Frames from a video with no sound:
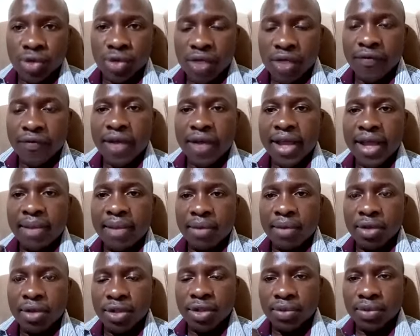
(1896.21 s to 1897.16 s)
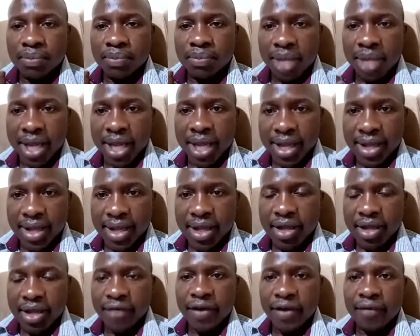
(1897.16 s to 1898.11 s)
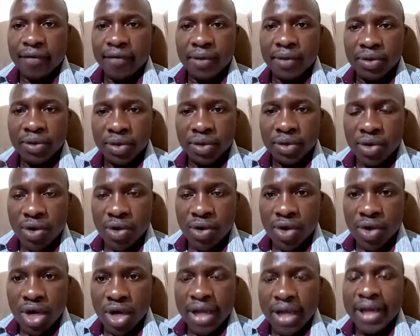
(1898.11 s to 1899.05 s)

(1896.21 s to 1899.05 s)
if you are able to pay, if you're able to go,